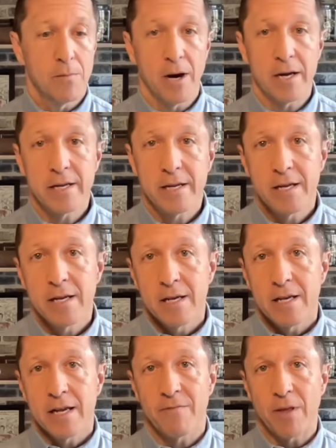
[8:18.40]
But
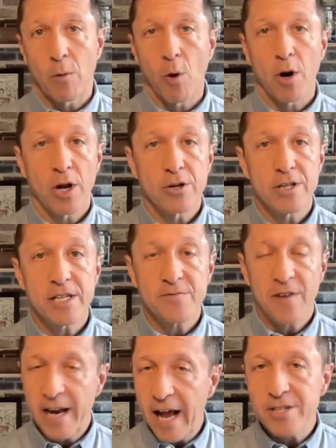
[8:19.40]
if they weren't under
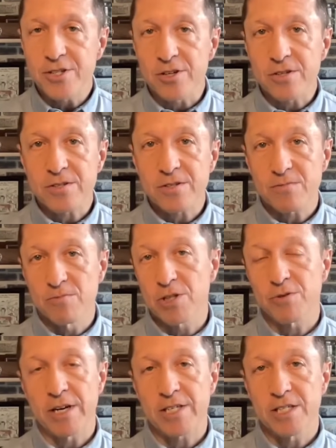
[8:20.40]
these financial
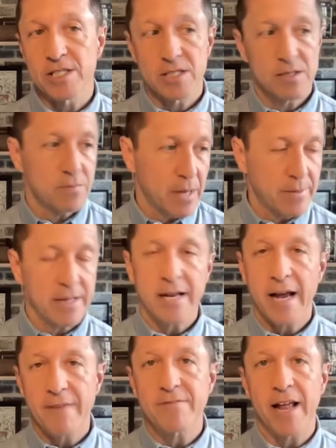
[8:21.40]
restrictions, maybe
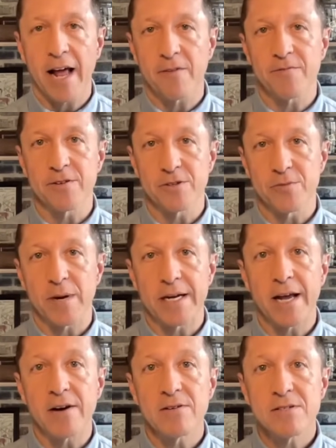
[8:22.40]
they'd have that outfielder by
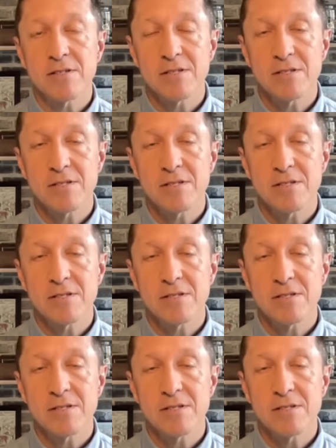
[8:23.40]
now.